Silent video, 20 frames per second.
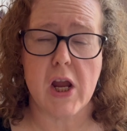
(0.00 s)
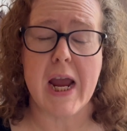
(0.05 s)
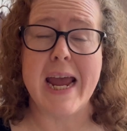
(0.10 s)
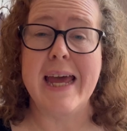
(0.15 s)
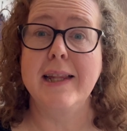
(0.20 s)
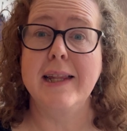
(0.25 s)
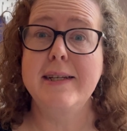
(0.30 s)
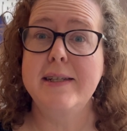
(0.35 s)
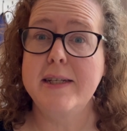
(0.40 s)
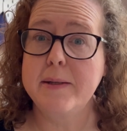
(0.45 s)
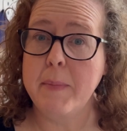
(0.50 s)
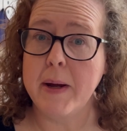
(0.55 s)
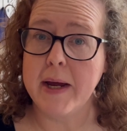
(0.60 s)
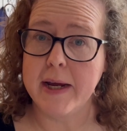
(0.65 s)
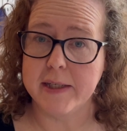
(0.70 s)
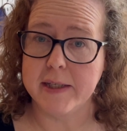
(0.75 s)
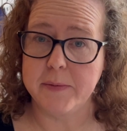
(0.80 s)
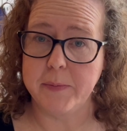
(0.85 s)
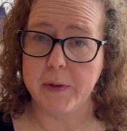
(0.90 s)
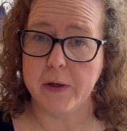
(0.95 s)
At least in my
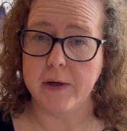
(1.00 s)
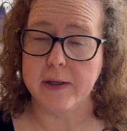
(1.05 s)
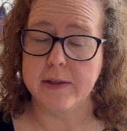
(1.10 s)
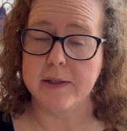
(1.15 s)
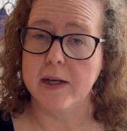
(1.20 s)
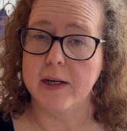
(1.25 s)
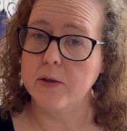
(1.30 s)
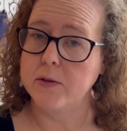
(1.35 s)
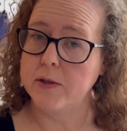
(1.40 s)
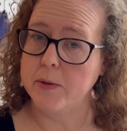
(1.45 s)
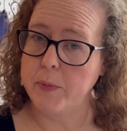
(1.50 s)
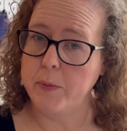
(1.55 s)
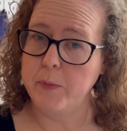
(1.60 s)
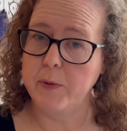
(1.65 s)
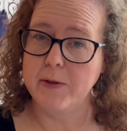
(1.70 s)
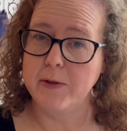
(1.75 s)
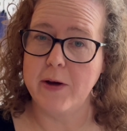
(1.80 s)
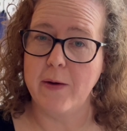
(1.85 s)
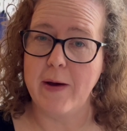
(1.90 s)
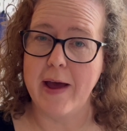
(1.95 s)
experience. I know some
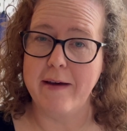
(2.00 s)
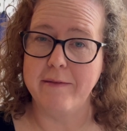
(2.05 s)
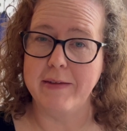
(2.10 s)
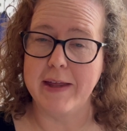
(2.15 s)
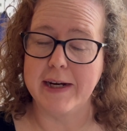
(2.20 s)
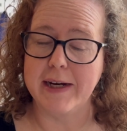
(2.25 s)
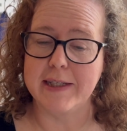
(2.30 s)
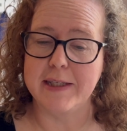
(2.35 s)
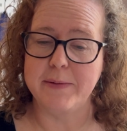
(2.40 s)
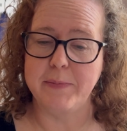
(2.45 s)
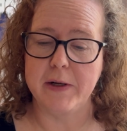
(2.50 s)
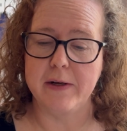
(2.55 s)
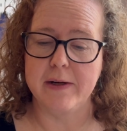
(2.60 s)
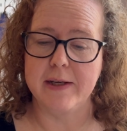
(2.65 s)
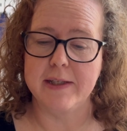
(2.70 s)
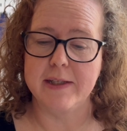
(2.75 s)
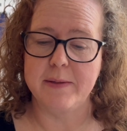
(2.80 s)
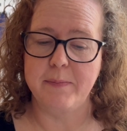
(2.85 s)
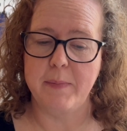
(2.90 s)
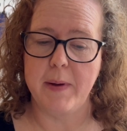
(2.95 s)
people don't have that
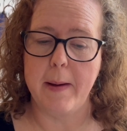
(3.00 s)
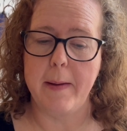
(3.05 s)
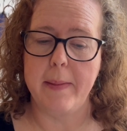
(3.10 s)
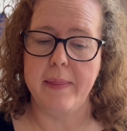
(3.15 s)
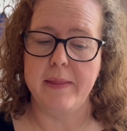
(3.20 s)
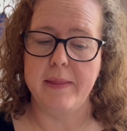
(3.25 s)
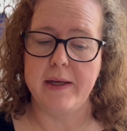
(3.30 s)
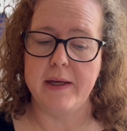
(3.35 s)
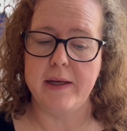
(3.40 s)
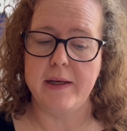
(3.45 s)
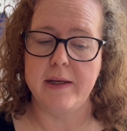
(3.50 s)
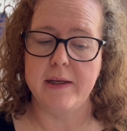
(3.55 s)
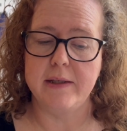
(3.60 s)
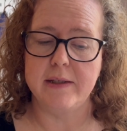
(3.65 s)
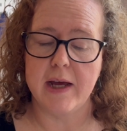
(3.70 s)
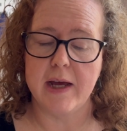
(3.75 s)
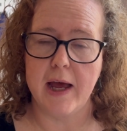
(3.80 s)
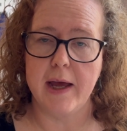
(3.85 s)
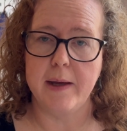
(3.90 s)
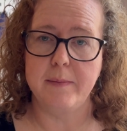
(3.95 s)
experience, but the
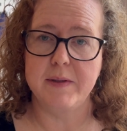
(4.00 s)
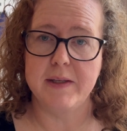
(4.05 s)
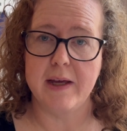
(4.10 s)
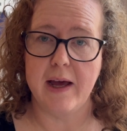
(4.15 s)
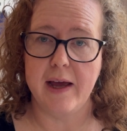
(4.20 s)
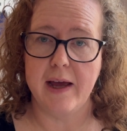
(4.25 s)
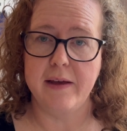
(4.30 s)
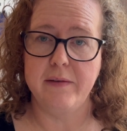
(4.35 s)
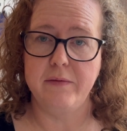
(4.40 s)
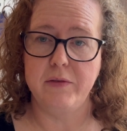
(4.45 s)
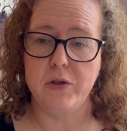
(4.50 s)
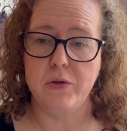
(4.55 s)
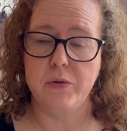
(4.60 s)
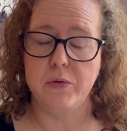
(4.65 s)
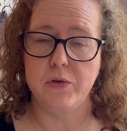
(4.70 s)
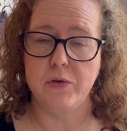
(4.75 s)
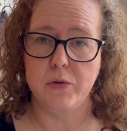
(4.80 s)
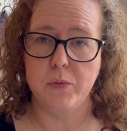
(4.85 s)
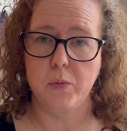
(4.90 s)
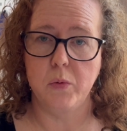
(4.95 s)
times that I have
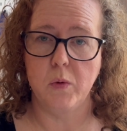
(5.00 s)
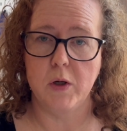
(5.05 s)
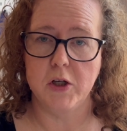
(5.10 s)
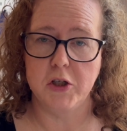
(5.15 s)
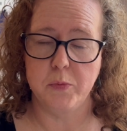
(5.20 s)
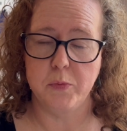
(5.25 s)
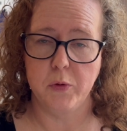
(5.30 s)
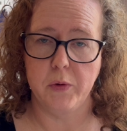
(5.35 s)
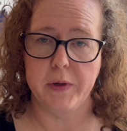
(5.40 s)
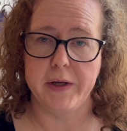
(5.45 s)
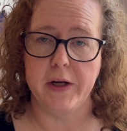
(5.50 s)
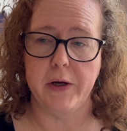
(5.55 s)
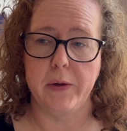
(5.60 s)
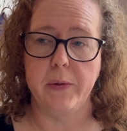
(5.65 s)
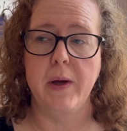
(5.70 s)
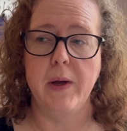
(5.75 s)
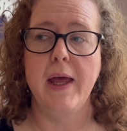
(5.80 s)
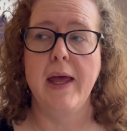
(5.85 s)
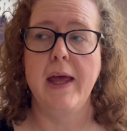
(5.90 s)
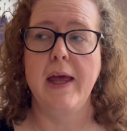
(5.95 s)
used superwash merino,
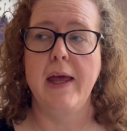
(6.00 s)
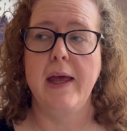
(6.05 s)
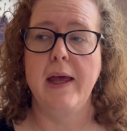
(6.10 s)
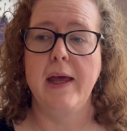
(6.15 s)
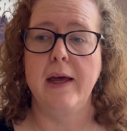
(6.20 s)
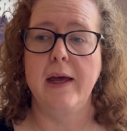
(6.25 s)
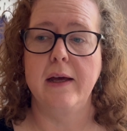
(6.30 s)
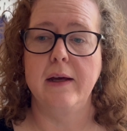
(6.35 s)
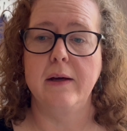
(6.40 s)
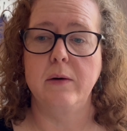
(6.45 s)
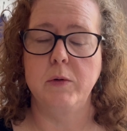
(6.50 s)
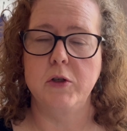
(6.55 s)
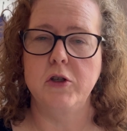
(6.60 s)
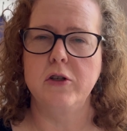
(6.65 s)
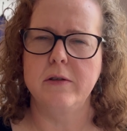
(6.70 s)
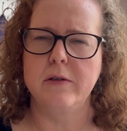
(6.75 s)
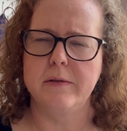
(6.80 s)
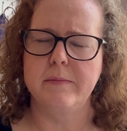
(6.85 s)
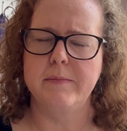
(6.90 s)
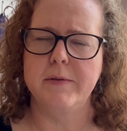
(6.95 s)
which
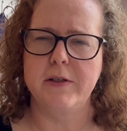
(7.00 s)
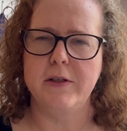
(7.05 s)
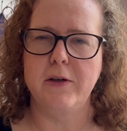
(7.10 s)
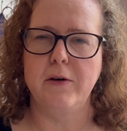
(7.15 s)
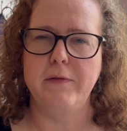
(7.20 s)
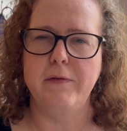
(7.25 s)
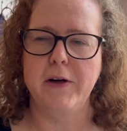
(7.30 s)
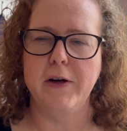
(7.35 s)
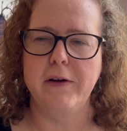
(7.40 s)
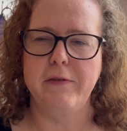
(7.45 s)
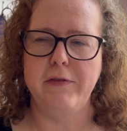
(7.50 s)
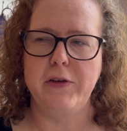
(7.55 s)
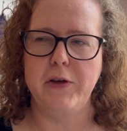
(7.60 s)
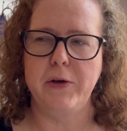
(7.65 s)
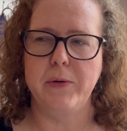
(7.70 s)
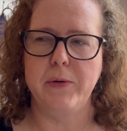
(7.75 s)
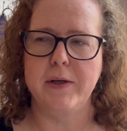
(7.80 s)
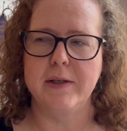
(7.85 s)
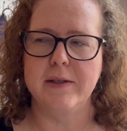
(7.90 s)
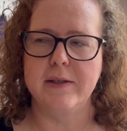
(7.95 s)
is still very
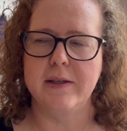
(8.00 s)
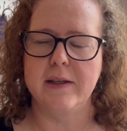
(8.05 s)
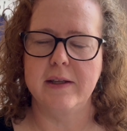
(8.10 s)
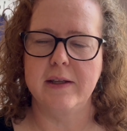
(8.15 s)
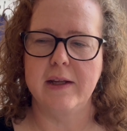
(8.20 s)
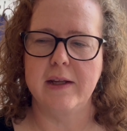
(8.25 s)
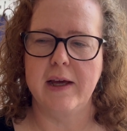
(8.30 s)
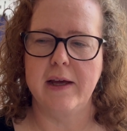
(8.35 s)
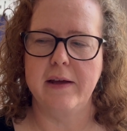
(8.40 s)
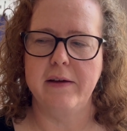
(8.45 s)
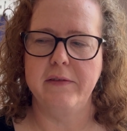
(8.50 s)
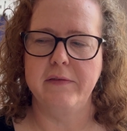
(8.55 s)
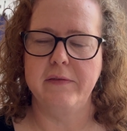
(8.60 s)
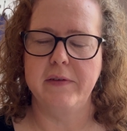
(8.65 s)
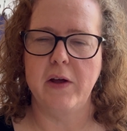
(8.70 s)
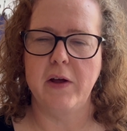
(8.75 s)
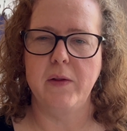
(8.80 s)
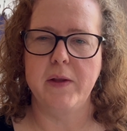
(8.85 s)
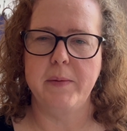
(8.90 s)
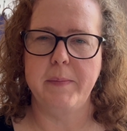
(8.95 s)
few because I've
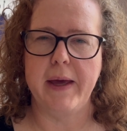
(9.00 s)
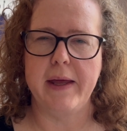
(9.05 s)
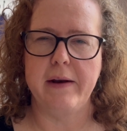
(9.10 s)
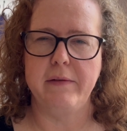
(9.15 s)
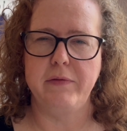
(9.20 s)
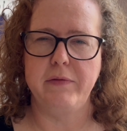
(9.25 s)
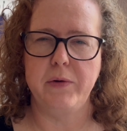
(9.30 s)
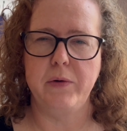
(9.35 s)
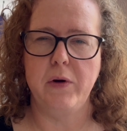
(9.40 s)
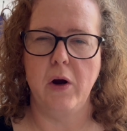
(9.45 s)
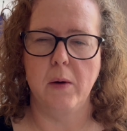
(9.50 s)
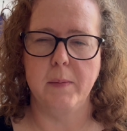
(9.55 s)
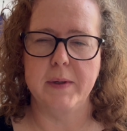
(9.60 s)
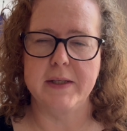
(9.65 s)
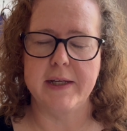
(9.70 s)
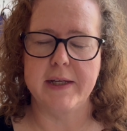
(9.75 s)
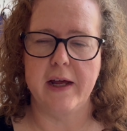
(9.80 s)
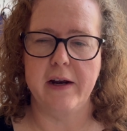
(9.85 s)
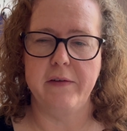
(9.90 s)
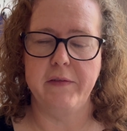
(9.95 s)
only made a few
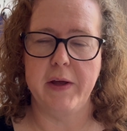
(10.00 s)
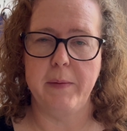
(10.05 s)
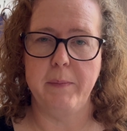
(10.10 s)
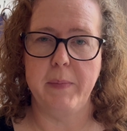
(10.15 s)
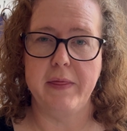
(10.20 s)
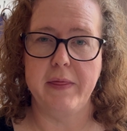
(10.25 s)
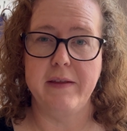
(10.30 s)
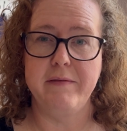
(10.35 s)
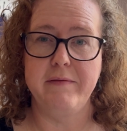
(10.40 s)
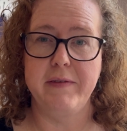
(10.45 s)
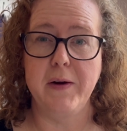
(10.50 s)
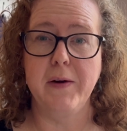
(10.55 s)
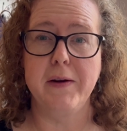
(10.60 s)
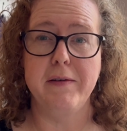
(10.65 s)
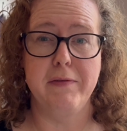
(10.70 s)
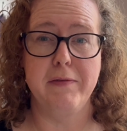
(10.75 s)
garments out of it, but the very